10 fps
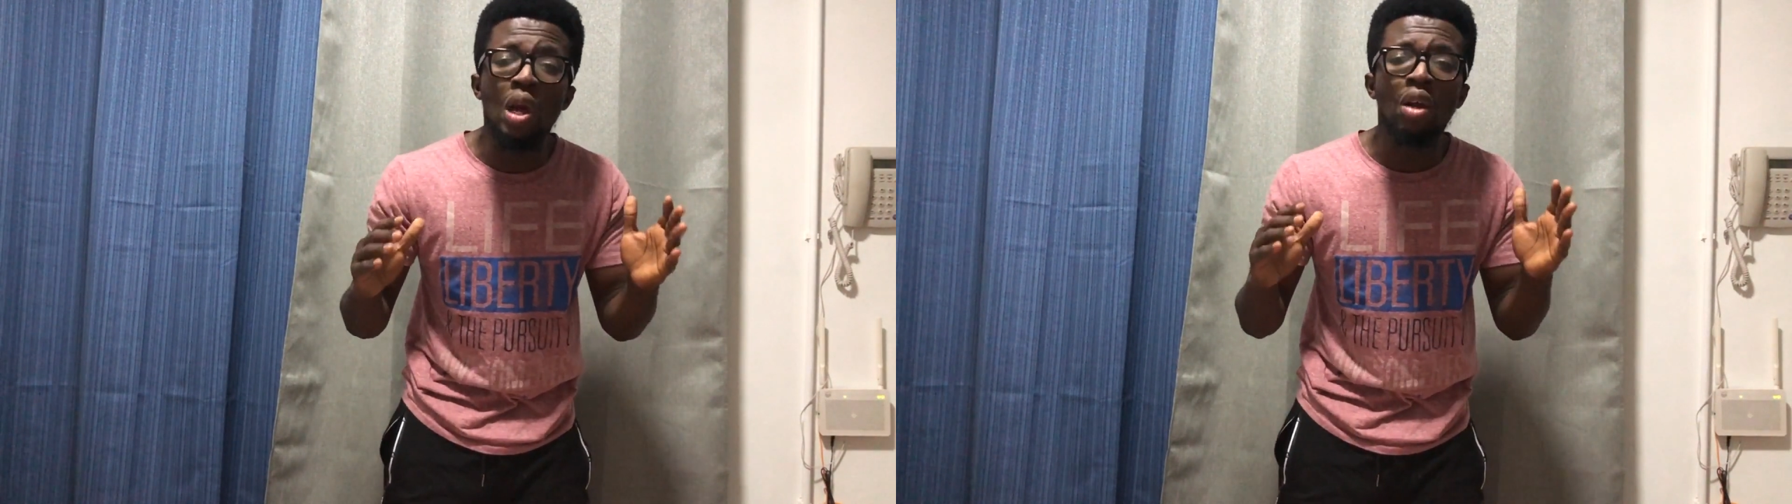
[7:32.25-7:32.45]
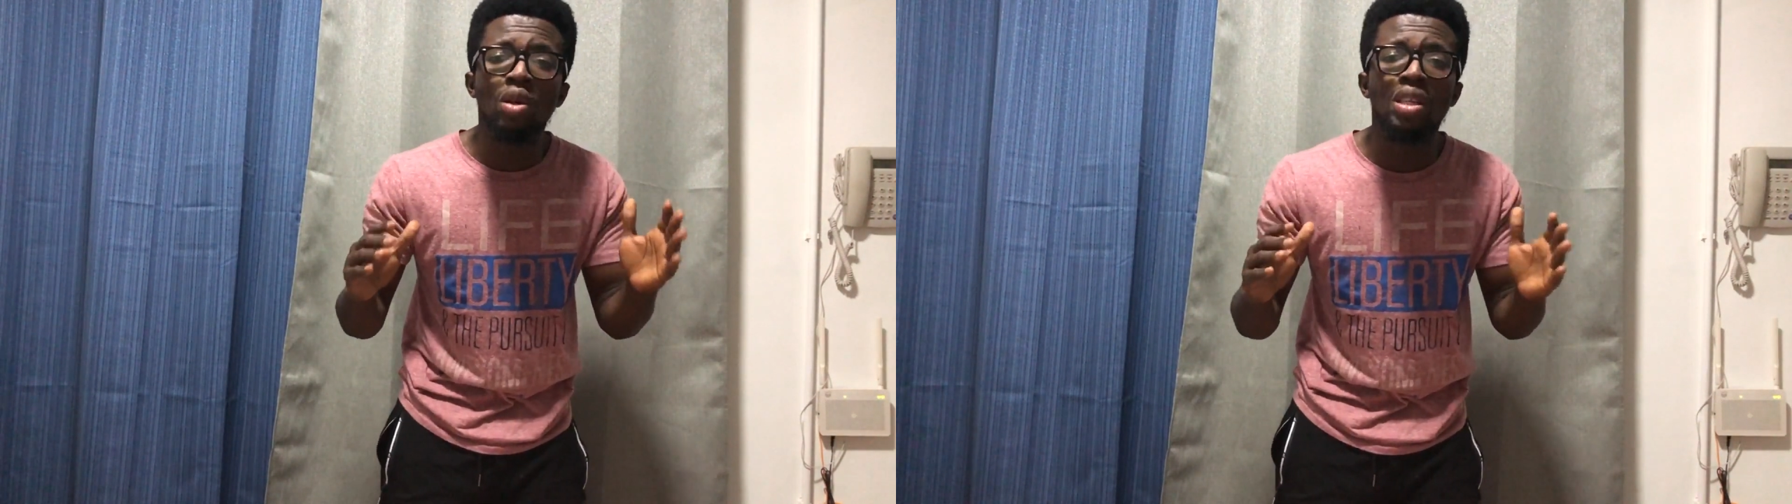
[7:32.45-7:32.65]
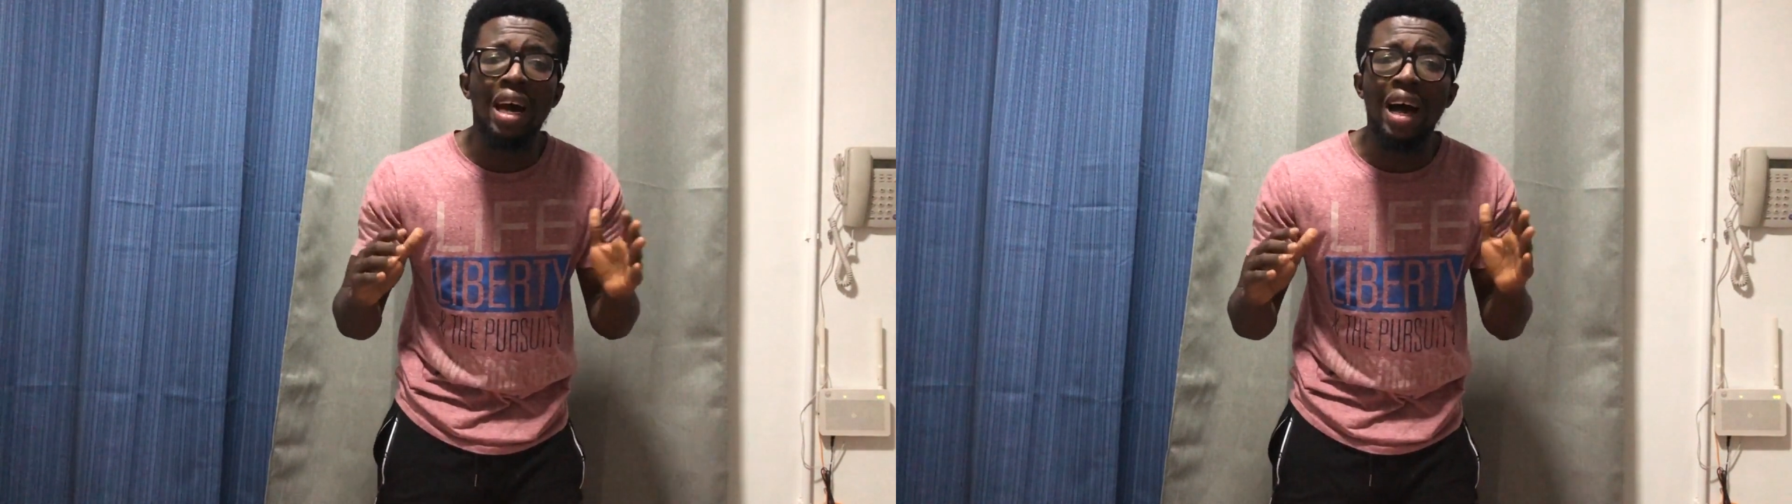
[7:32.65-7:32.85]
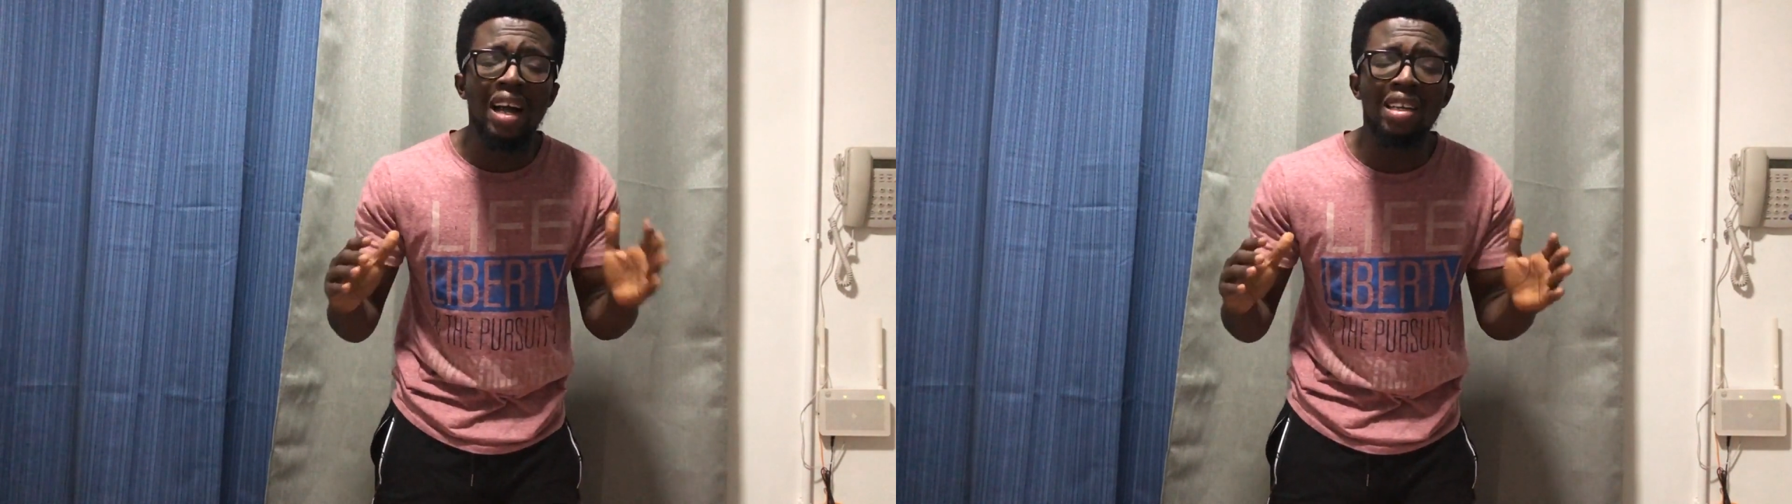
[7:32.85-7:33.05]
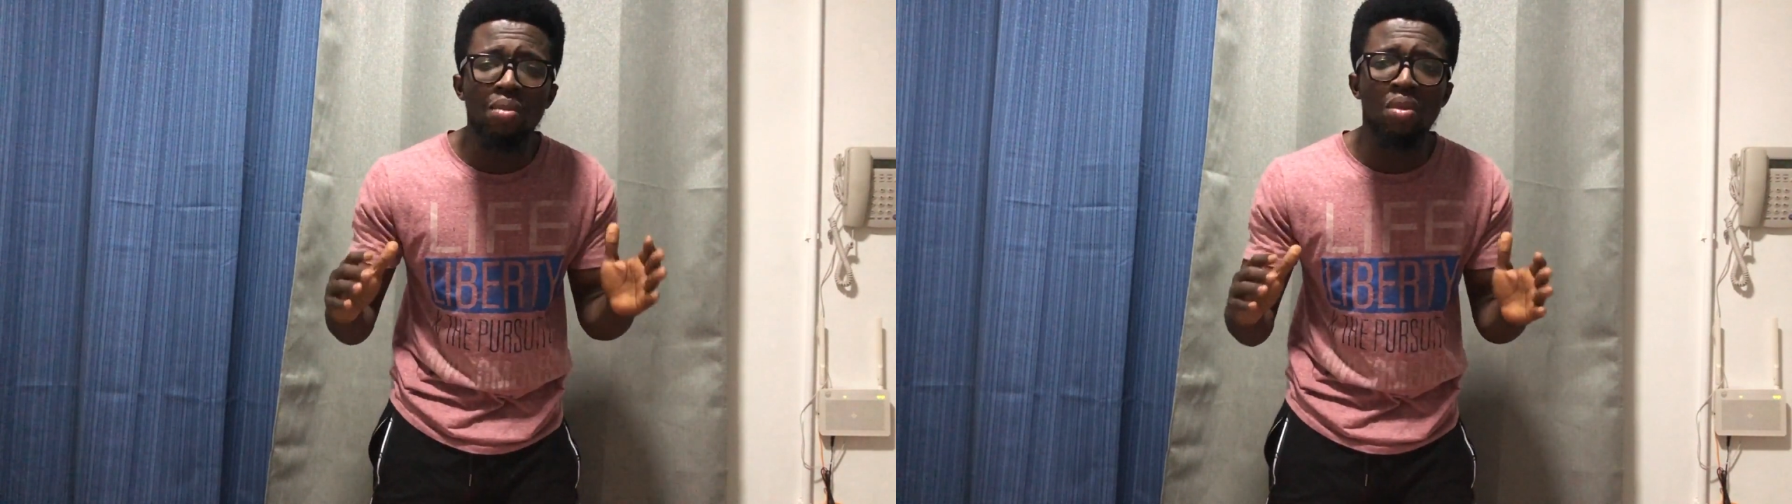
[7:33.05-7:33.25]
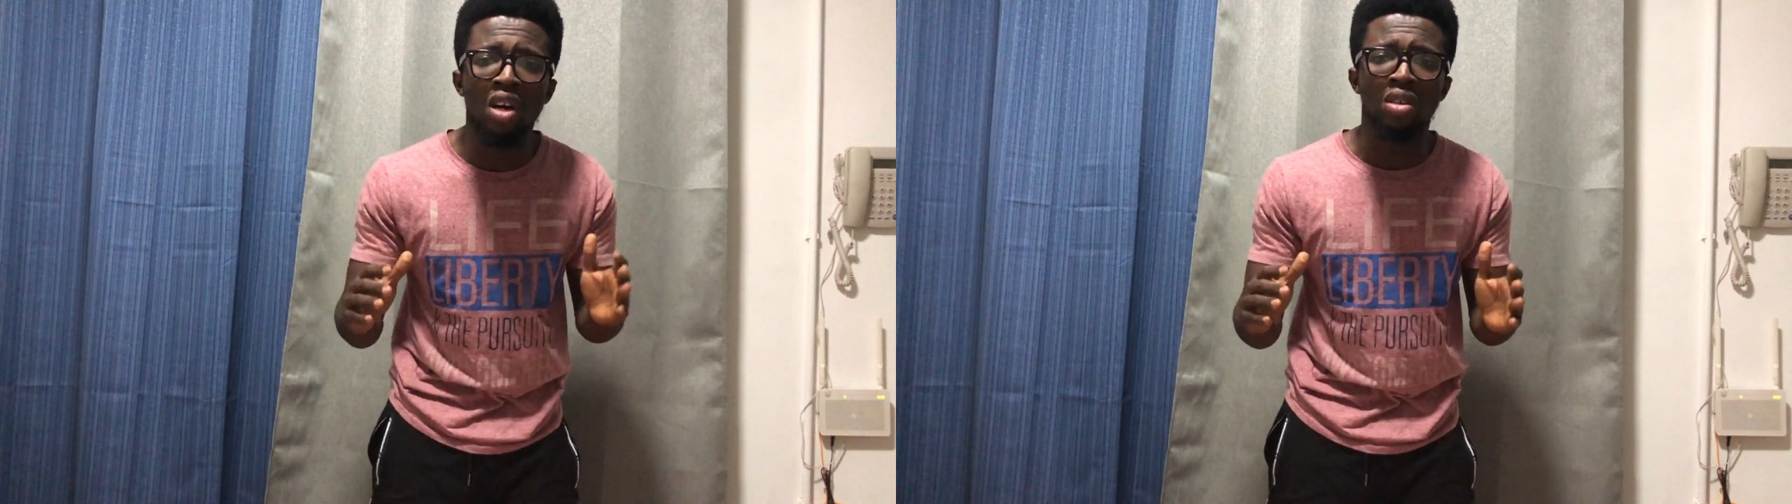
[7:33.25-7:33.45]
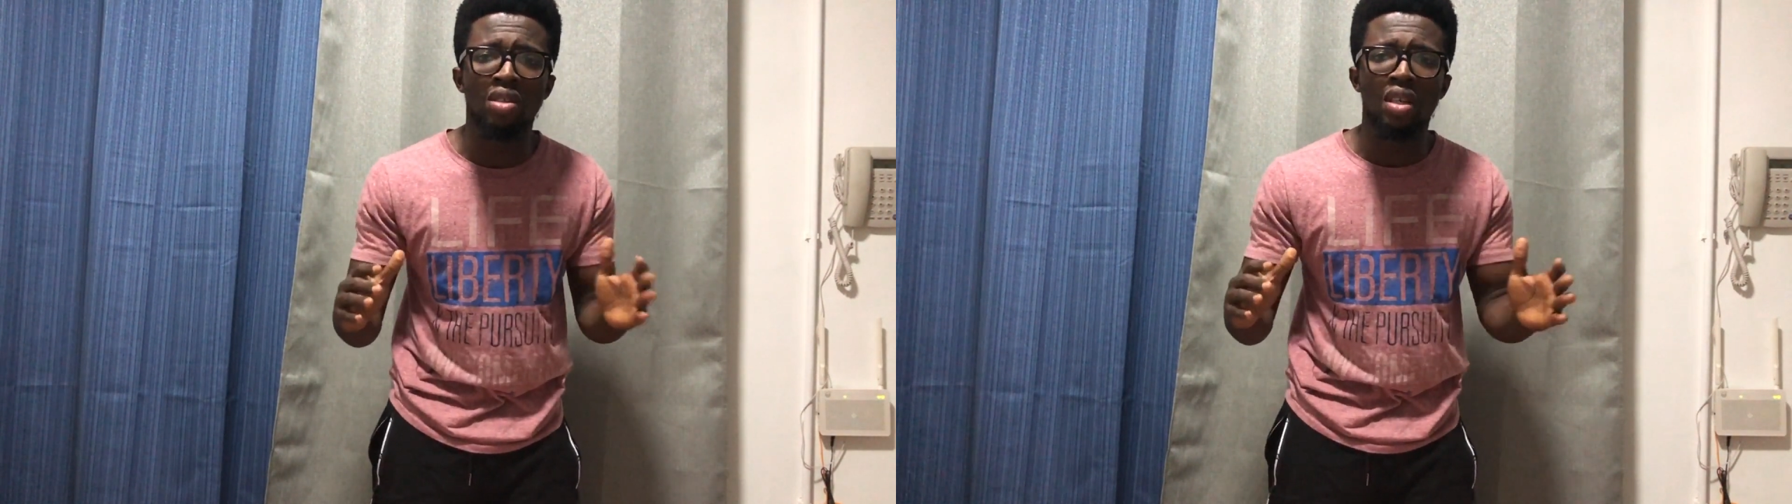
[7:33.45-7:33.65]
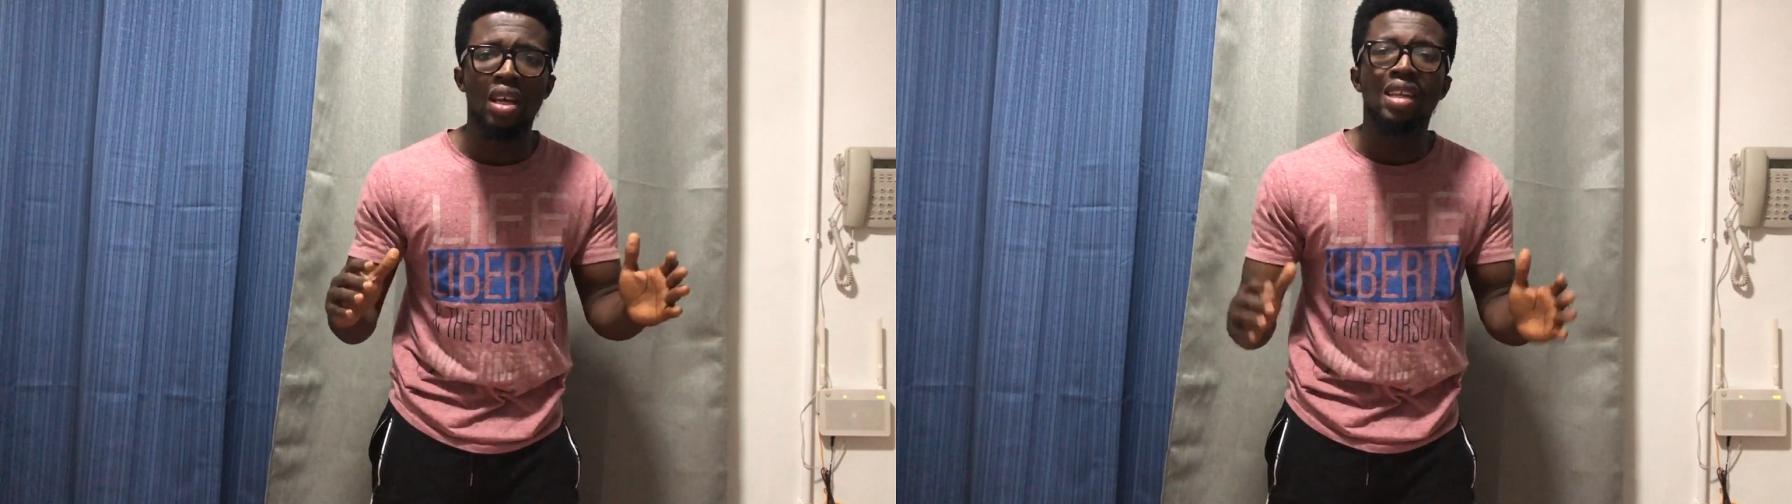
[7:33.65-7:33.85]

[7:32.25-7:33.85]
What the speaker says: We are not their animals.